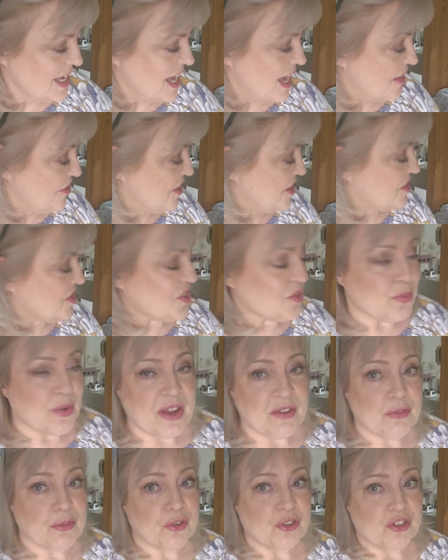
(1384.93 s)
And this is
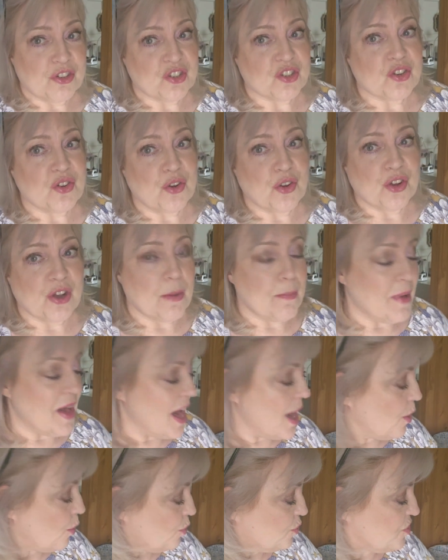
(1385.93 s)
where I'm going to talk
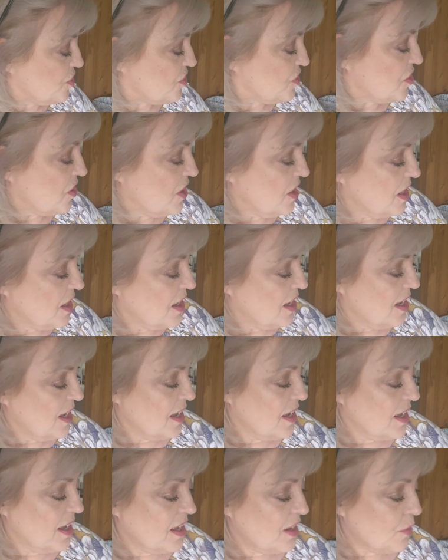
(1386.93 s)
about
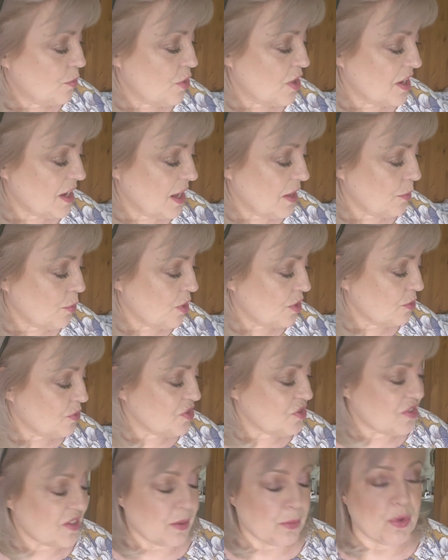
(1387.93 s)
what
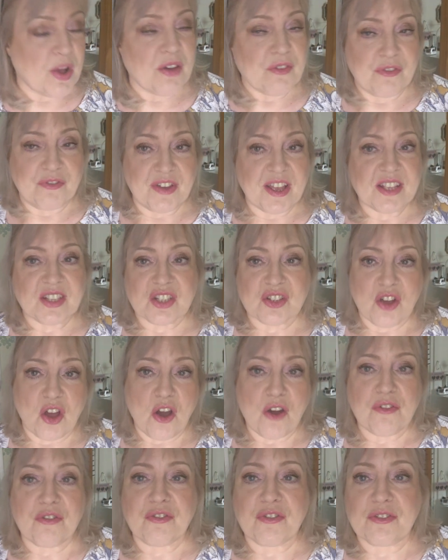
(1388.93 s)
was, well, first
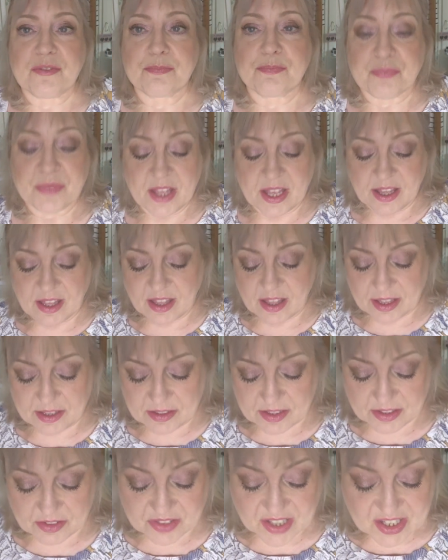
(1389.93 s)
off,
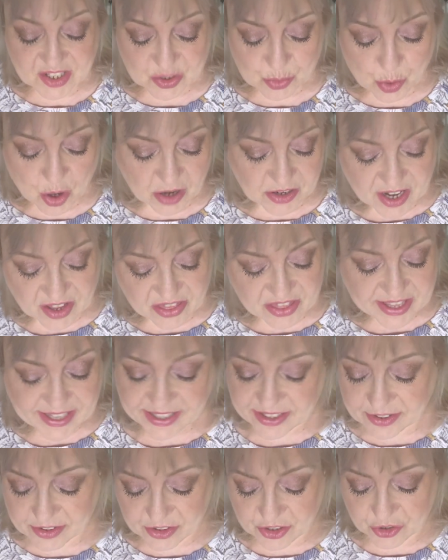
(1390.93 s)
this one I
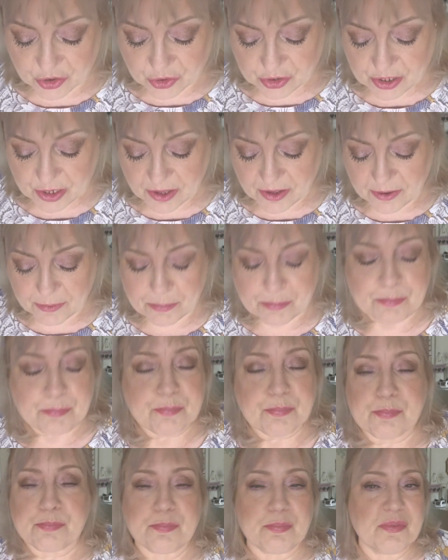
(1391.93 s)
think you're going to
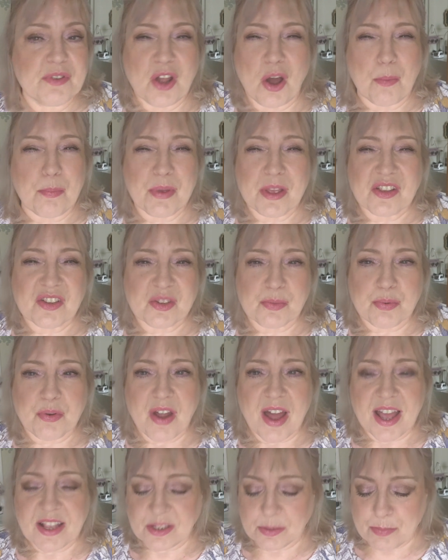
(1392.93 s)
not be
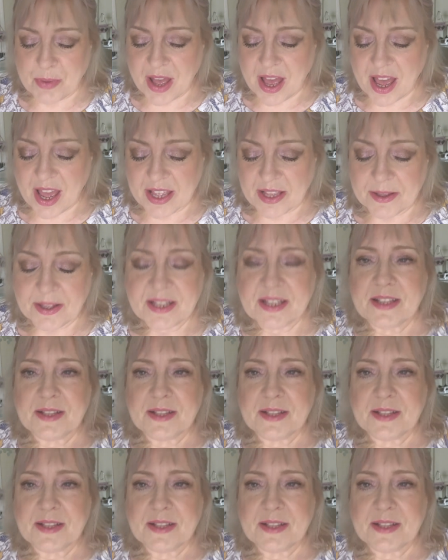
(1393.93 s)
surprised by.